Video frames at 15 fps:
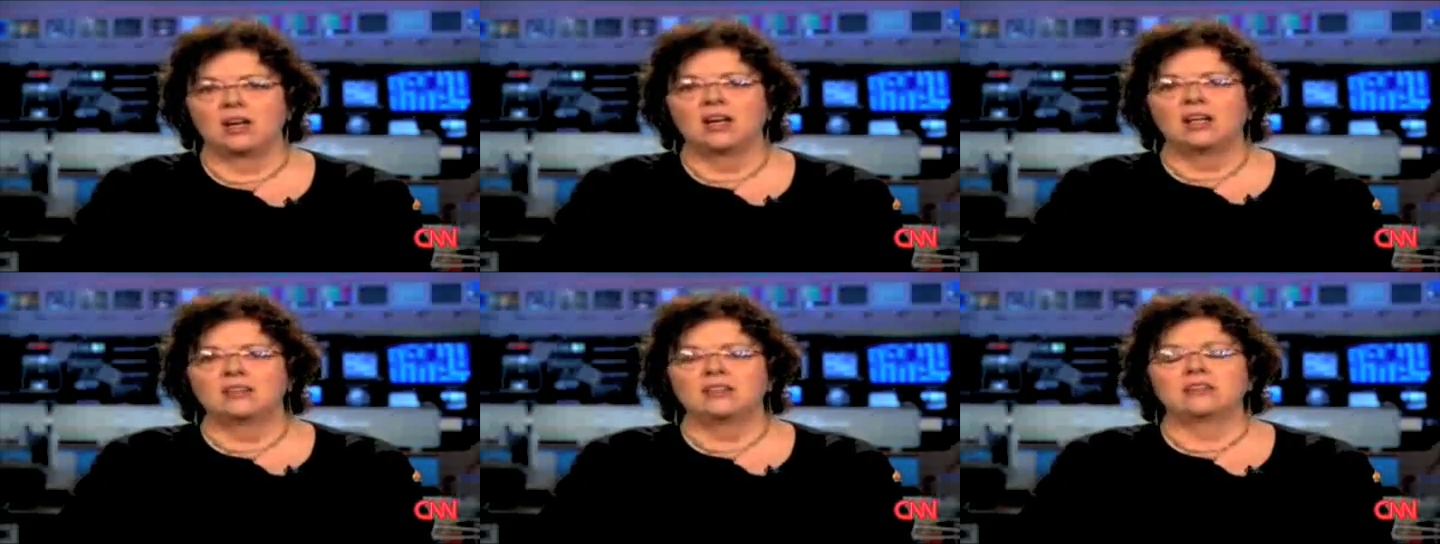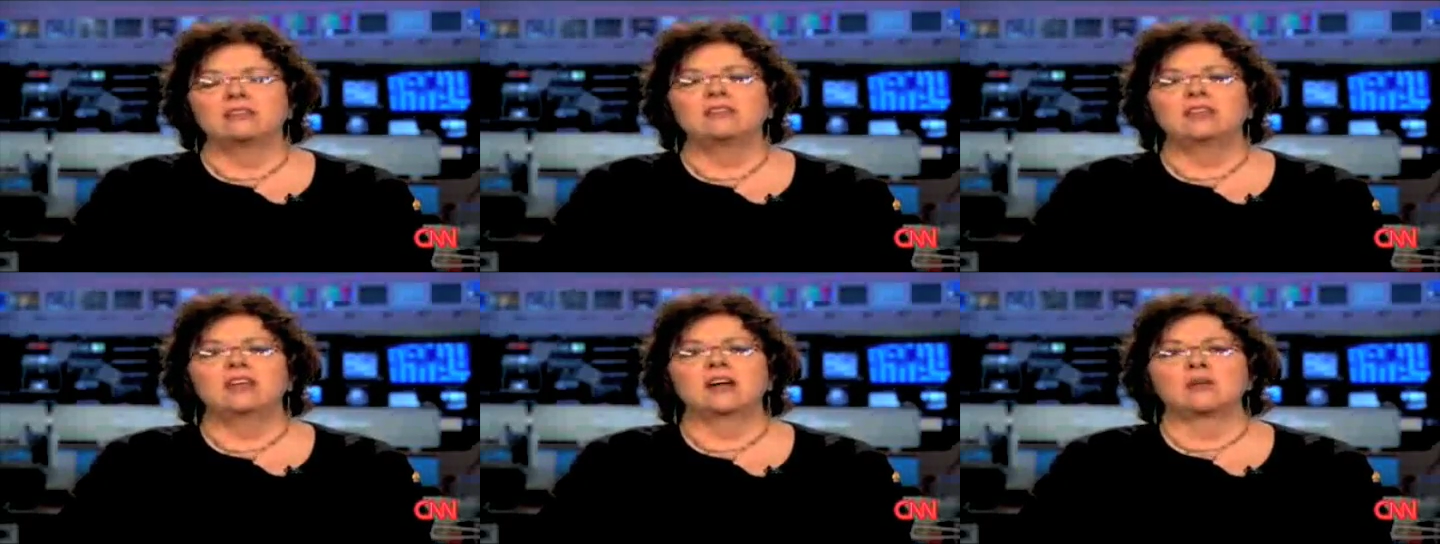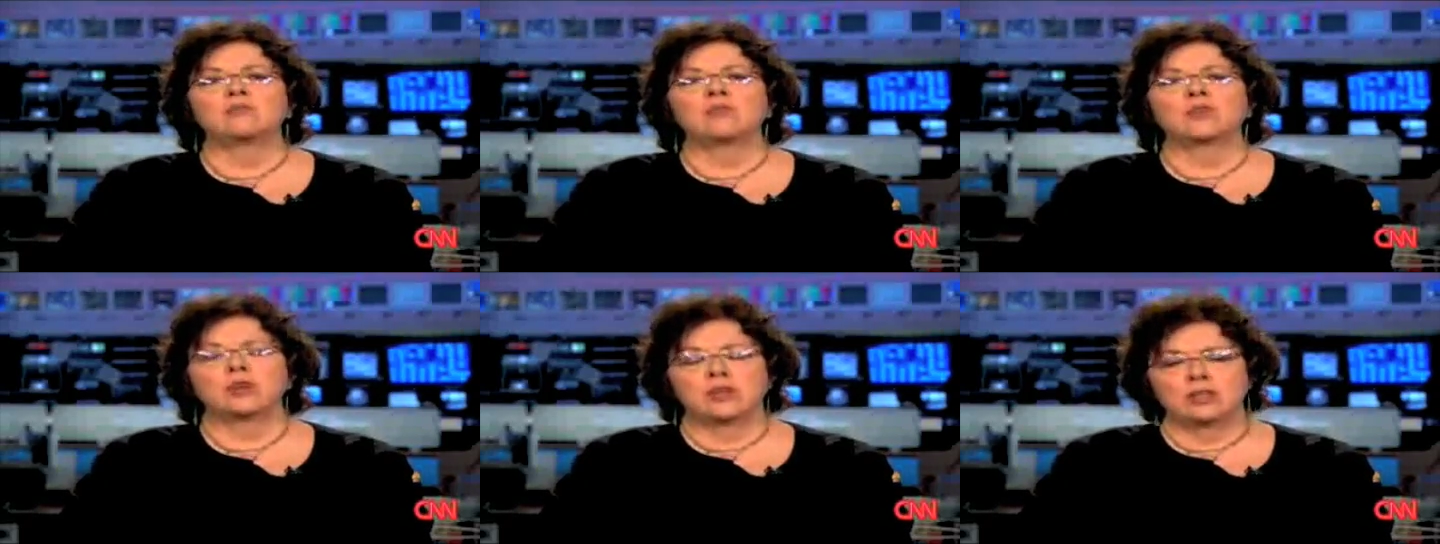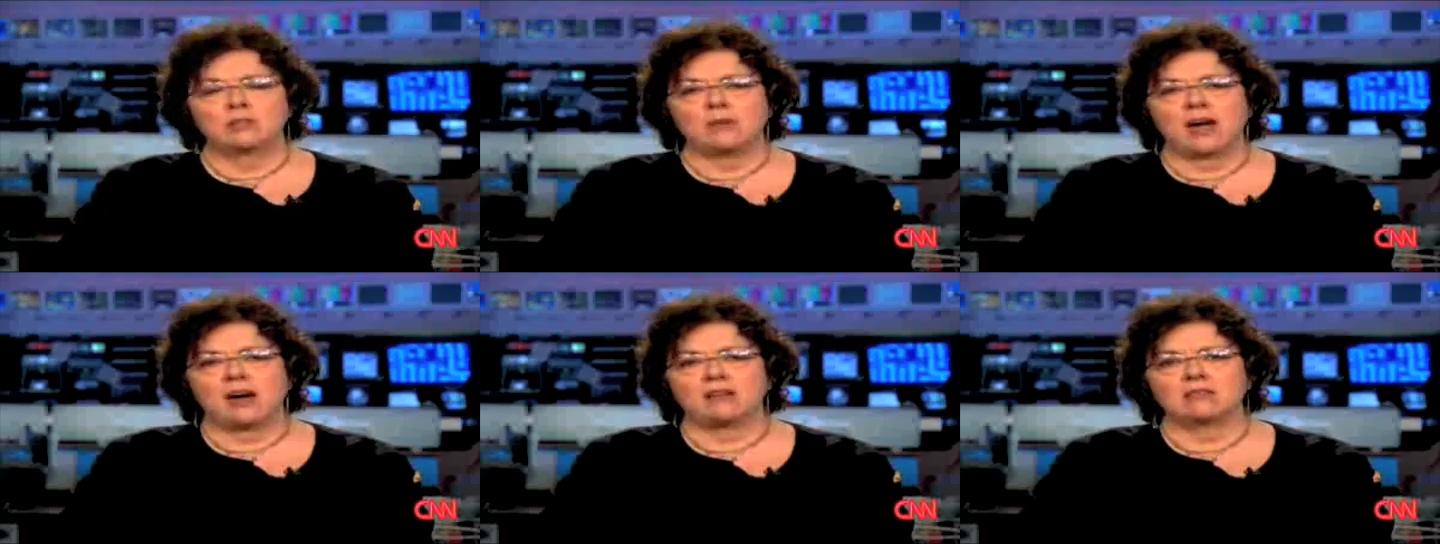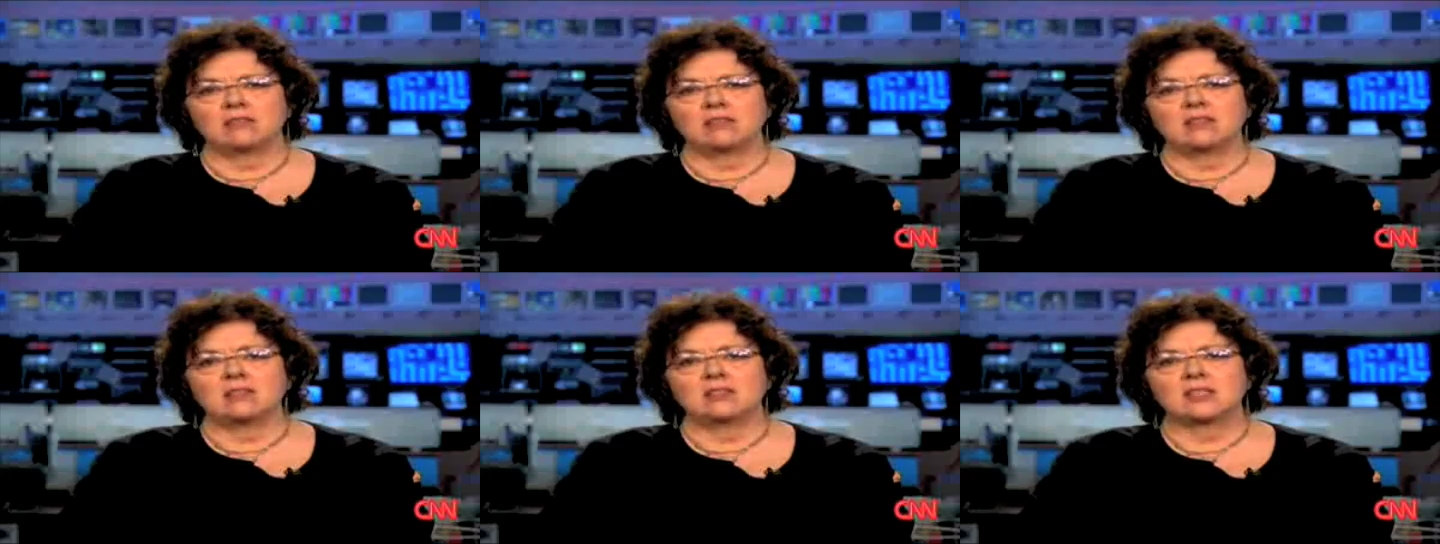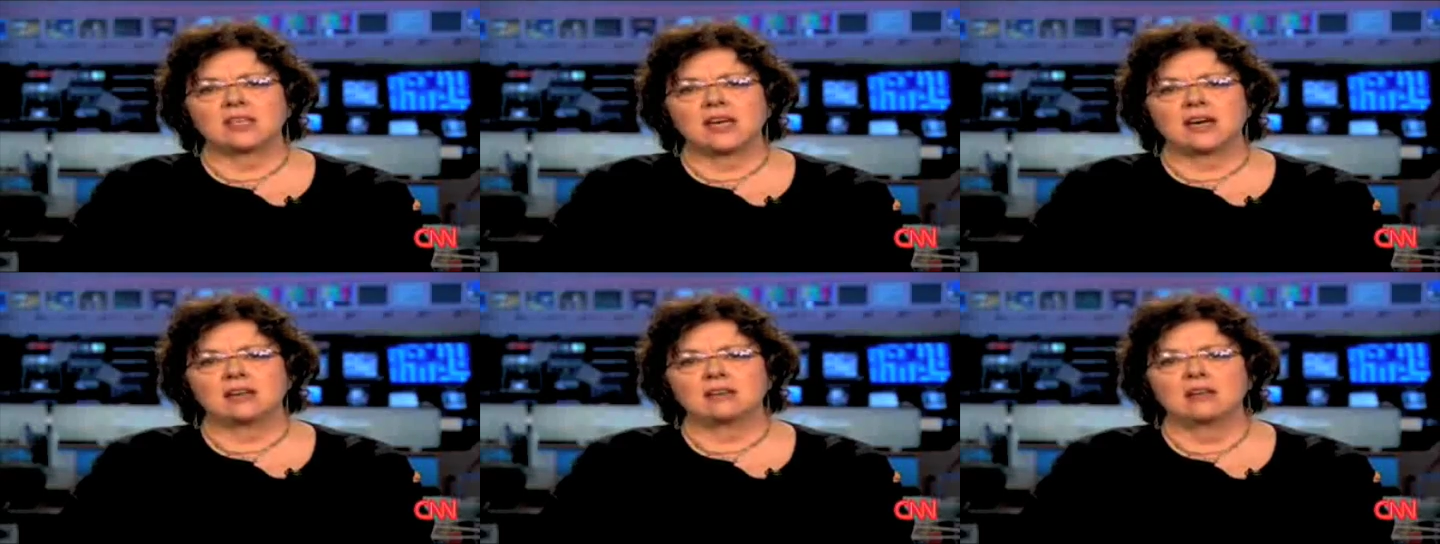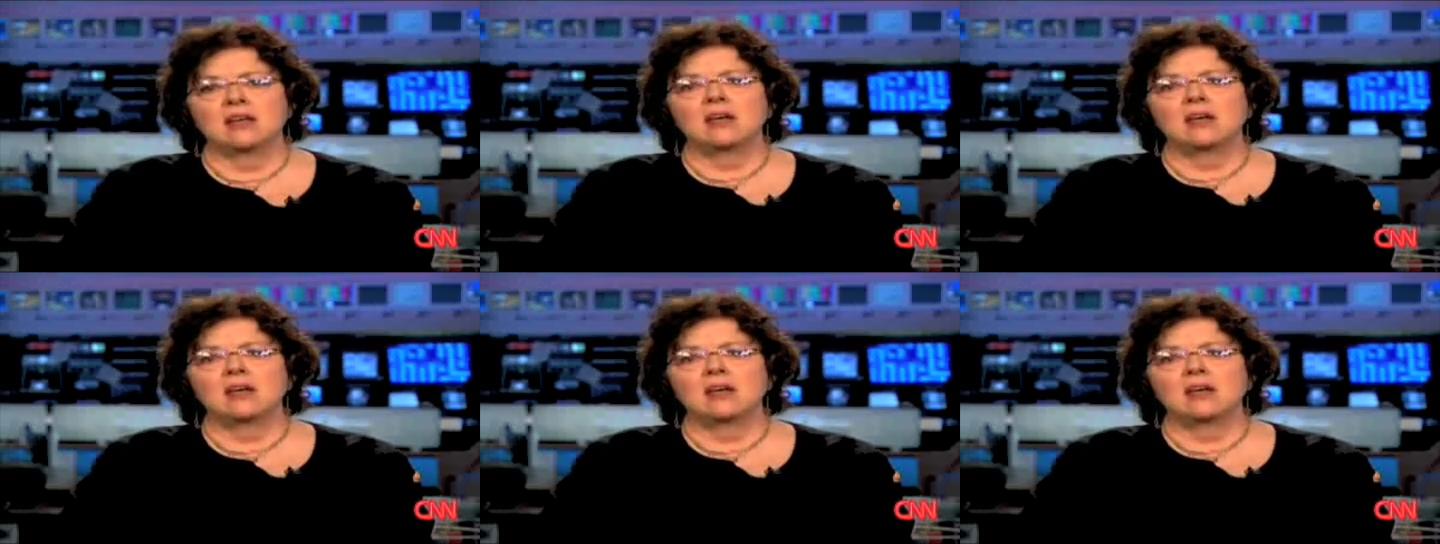Eh. The other thing I'm worried about is that